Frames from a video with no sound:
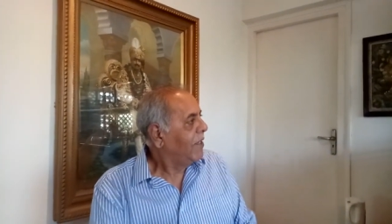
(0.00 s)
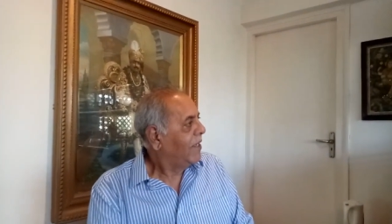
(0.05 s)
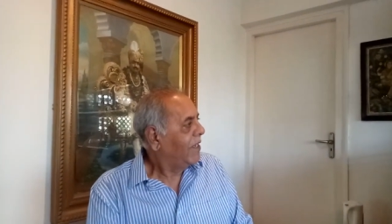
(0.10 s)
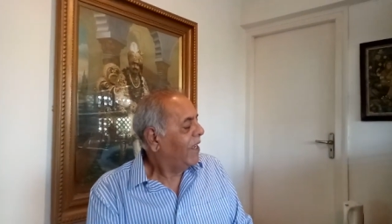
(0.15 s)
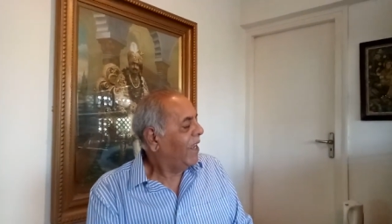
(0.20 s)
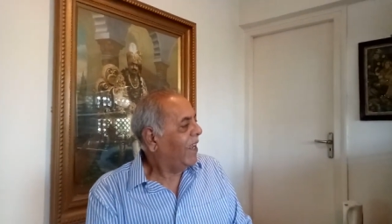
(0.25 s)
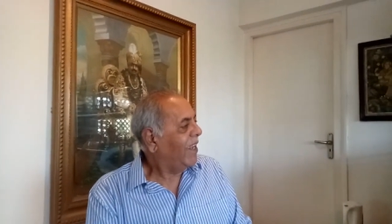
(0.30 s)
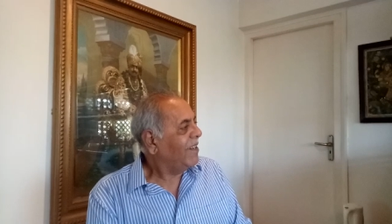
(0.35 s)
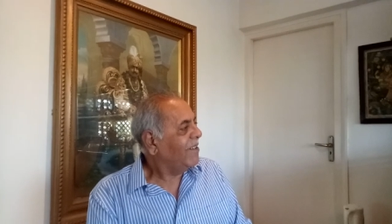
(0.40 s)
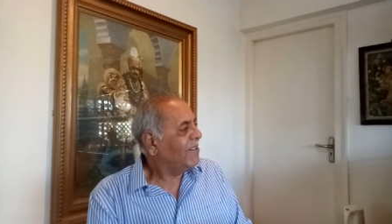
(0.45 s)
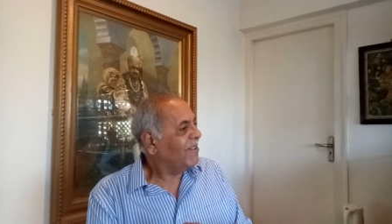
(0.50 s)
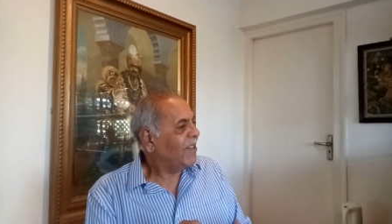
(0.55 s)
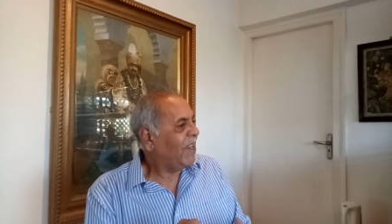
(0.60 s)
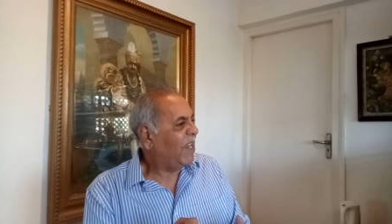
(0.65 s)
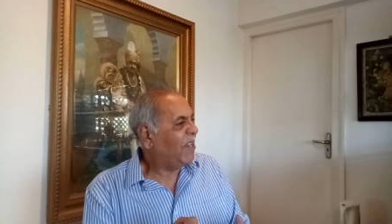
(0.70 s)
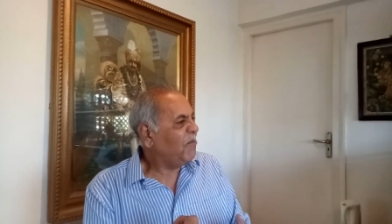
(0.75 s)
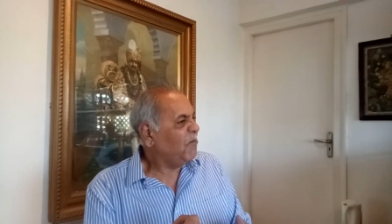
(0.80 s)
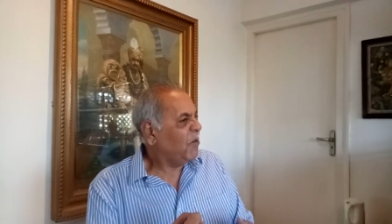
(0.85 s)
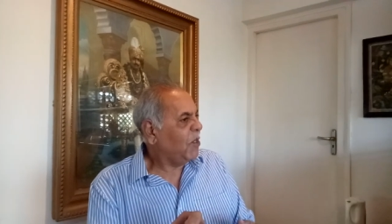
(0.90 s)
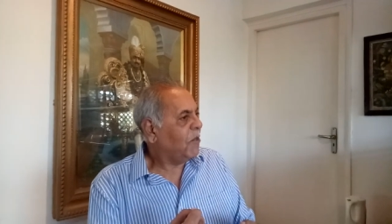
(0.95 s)
Yeah. And,
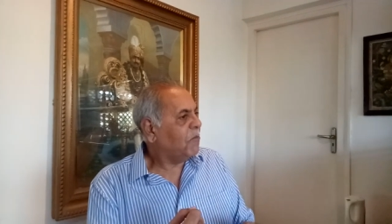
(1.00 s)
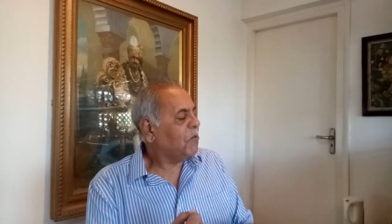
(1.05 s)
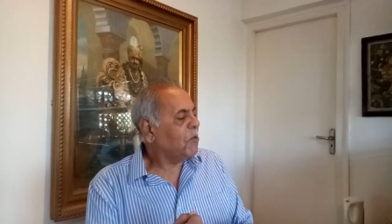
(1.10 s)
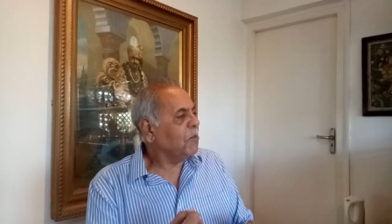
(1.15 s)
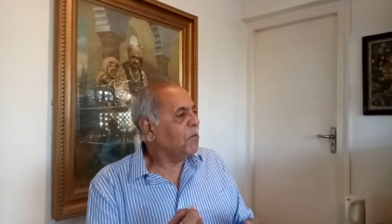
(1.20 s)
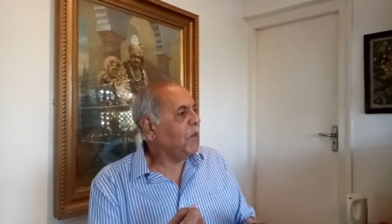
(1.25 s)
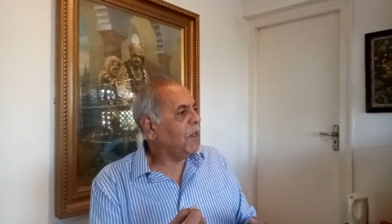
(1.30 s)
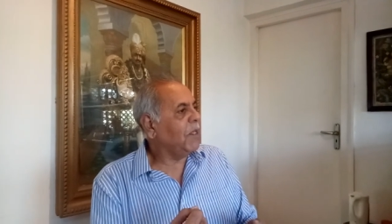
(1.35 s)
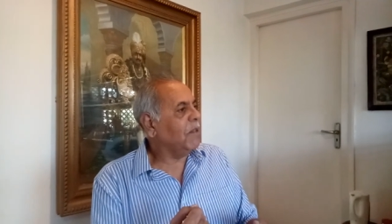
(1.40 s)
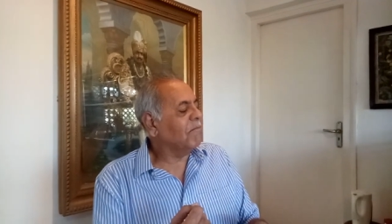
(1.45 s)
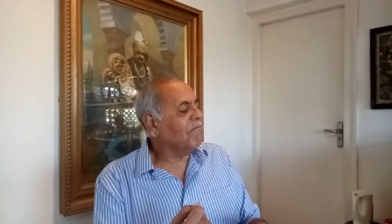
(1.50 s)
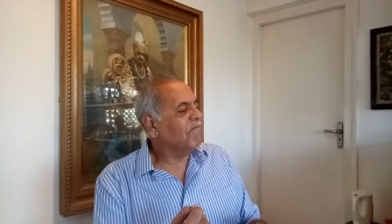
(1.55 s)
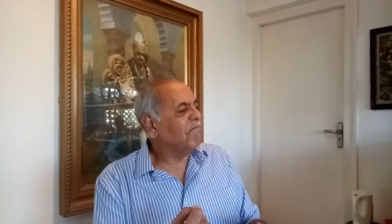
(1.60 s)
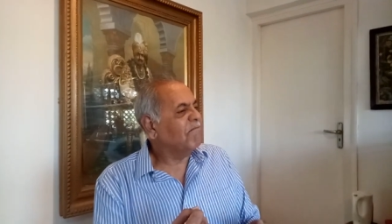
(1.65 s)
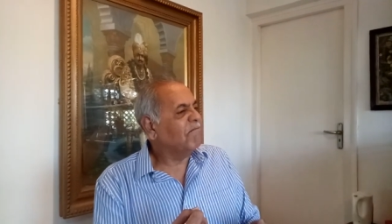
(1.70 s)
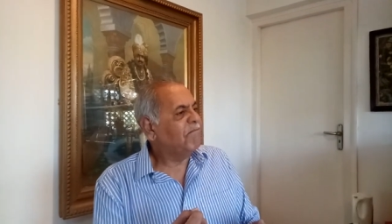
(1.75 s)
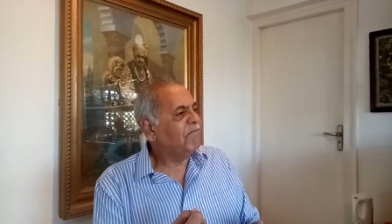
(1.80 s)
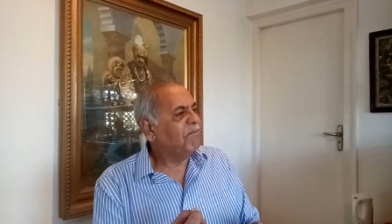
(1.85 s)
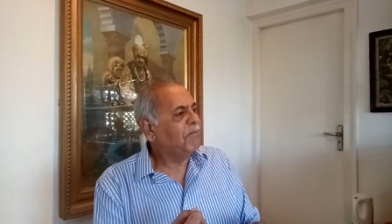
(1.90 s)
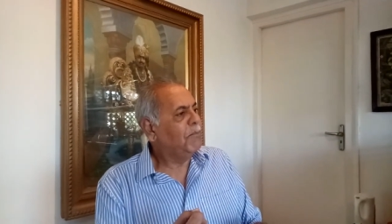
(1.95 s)
and we have to be
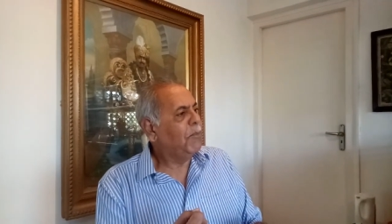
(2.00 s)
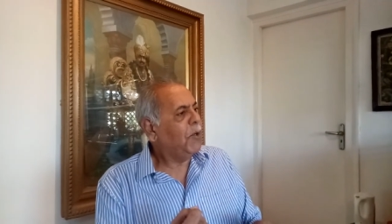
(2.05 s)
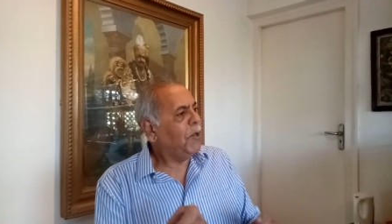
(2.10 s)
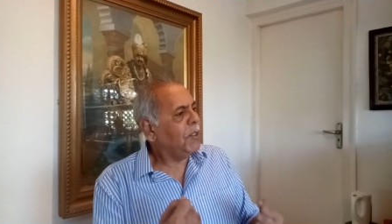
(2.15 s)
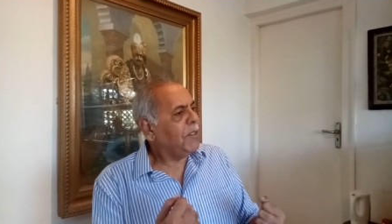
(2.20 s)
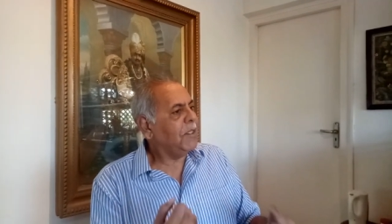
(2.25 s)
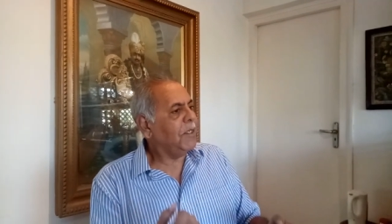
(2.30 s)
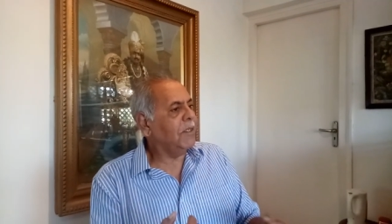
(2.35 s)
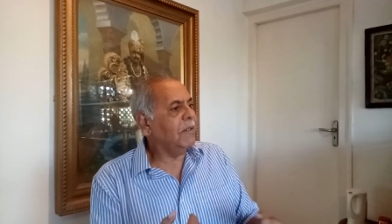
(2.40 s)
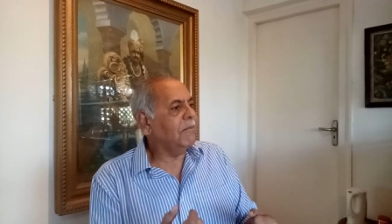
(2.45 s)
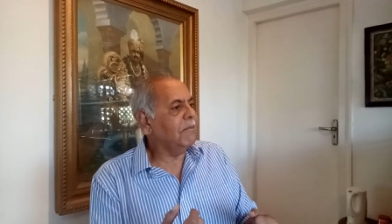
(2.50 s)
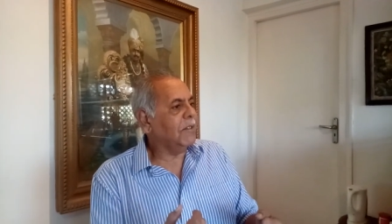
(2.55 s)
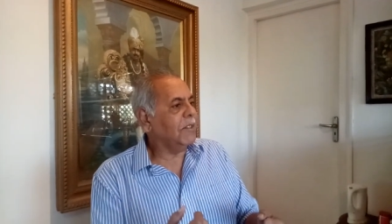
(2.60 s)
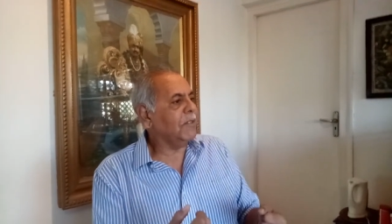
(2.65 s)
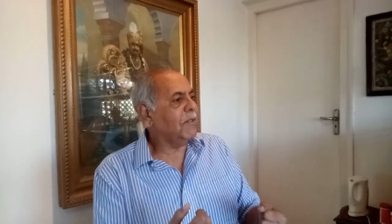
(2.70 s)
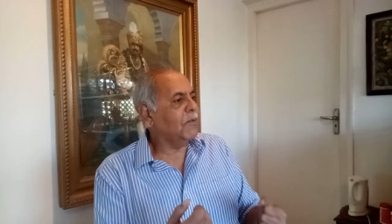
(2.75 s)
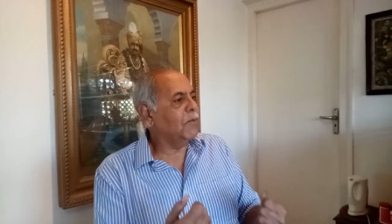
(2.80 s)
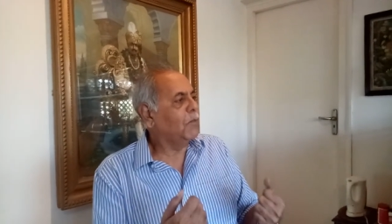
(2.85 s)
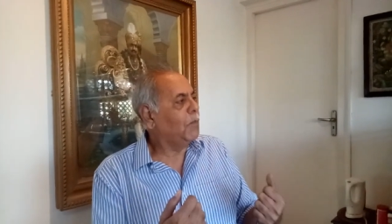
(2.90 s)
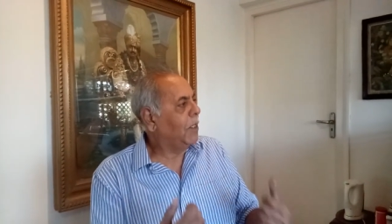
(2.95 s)
more than
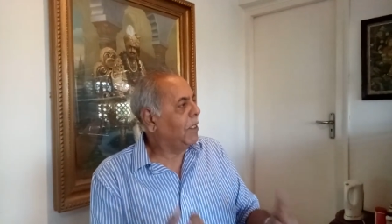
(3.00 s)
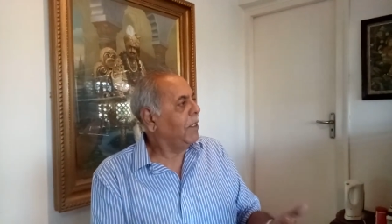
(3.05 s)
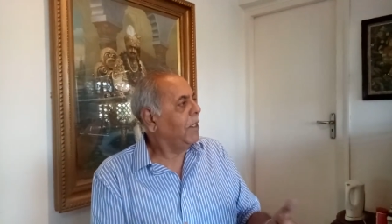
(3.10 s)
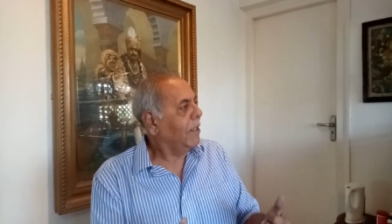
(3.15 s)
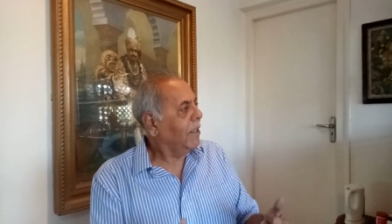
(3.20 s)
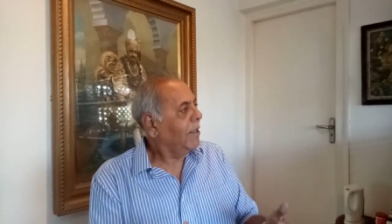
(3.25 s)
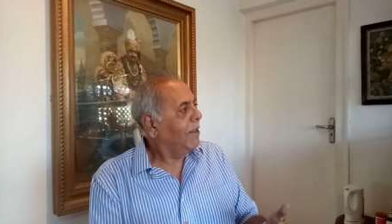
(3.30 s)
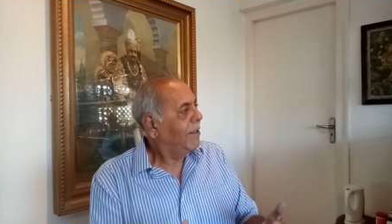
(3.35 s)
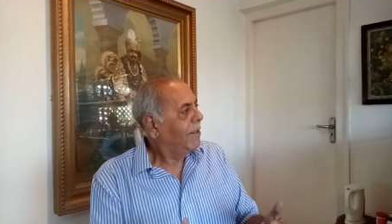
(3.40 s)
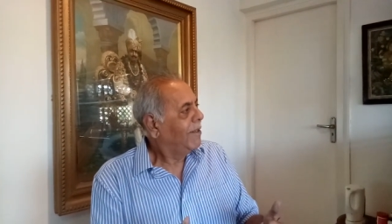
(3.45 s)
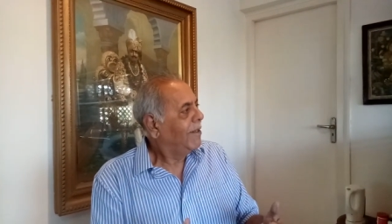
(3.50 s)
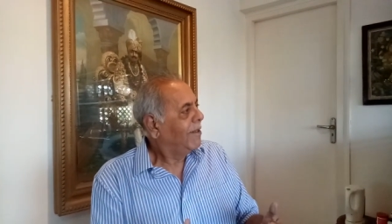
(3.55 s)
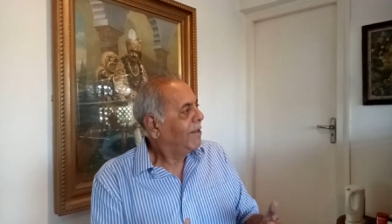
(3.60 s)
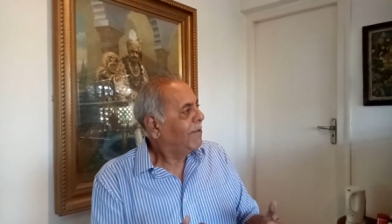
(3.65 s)
just winning.